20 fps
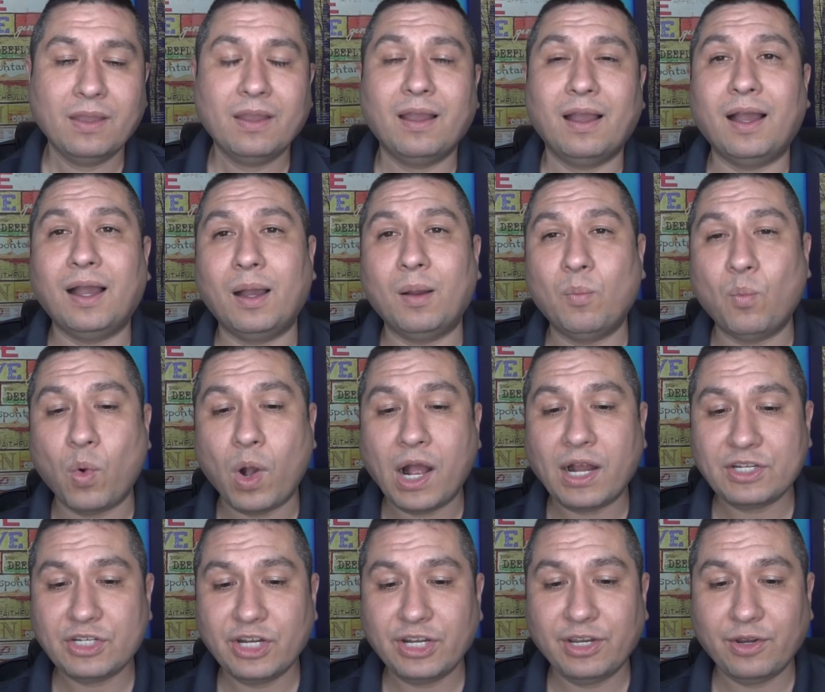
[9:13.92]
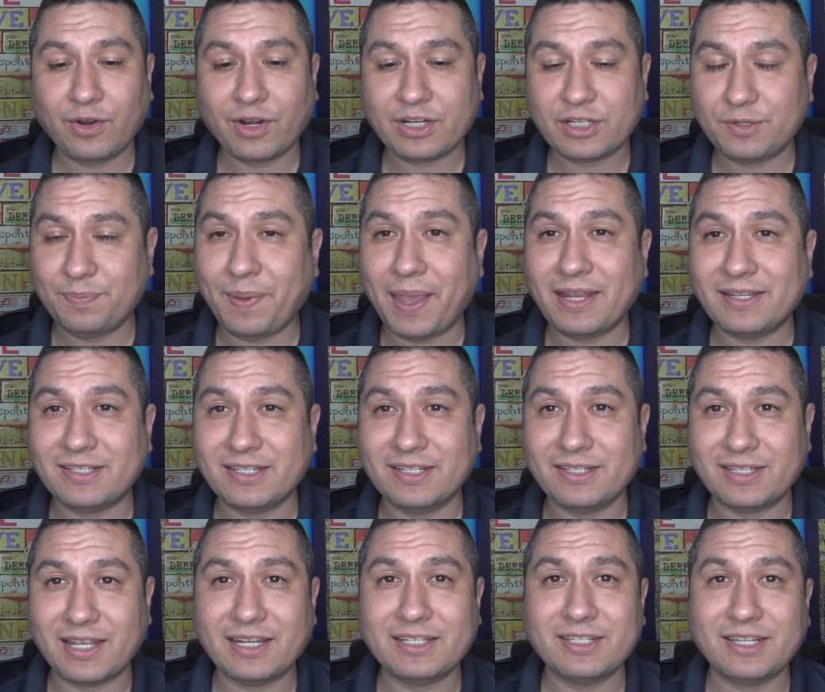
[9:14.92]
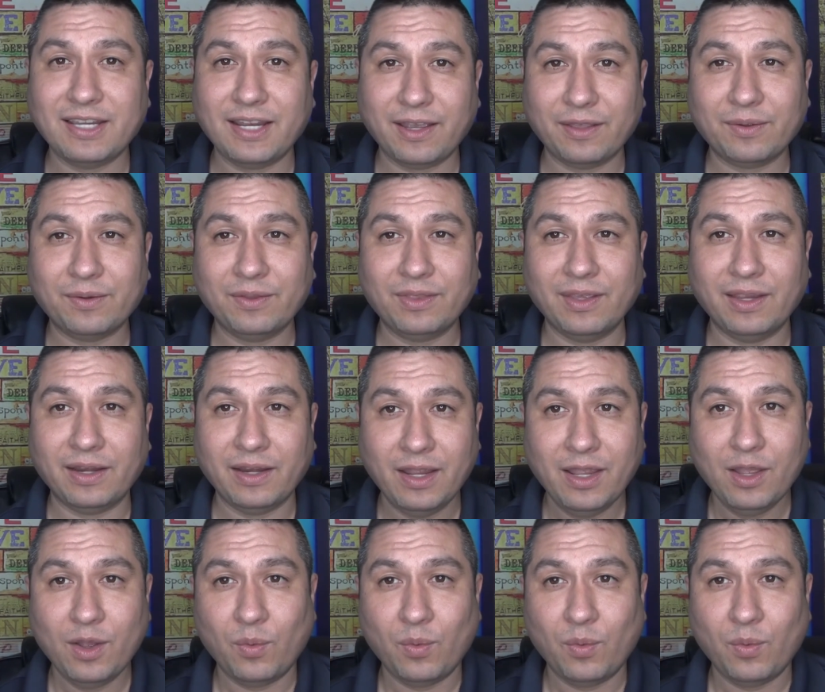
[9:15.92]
Watching your expenses, that's the other thing.